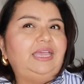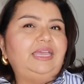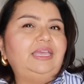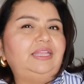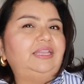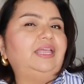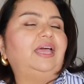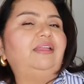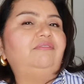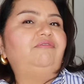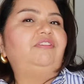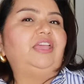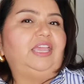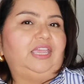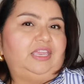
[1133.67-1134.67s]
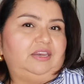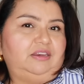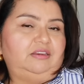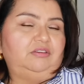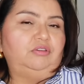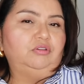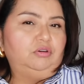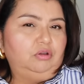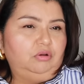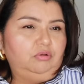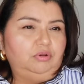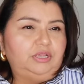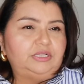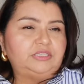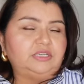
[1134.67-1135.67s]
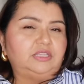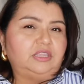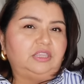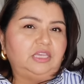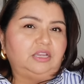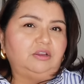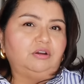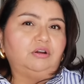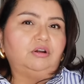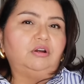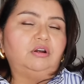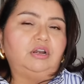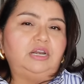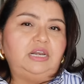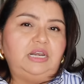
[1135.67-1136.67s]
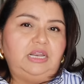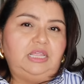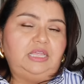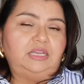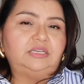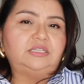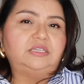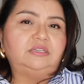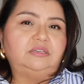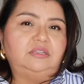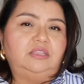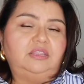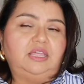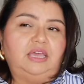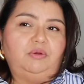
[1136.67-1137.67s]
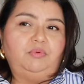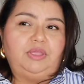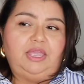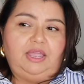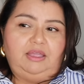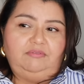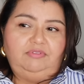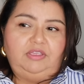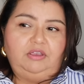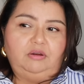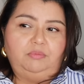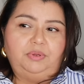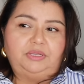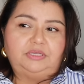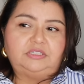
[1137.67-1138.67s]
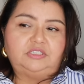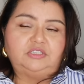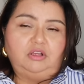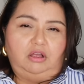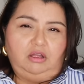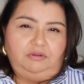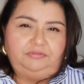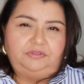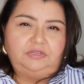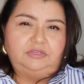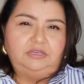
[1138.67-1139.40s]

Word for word: in that vein, you know, it's a thicker knit that we have here, but soft,